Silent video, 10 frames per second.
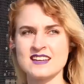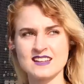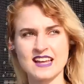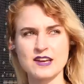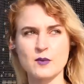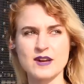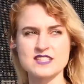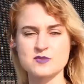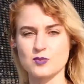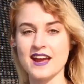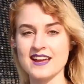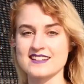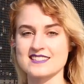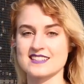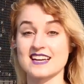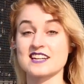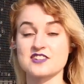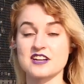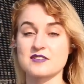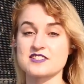Like when it's bright, it's
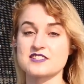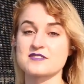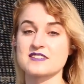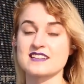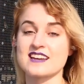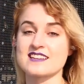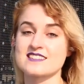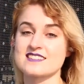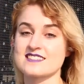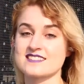electric, which is really nice.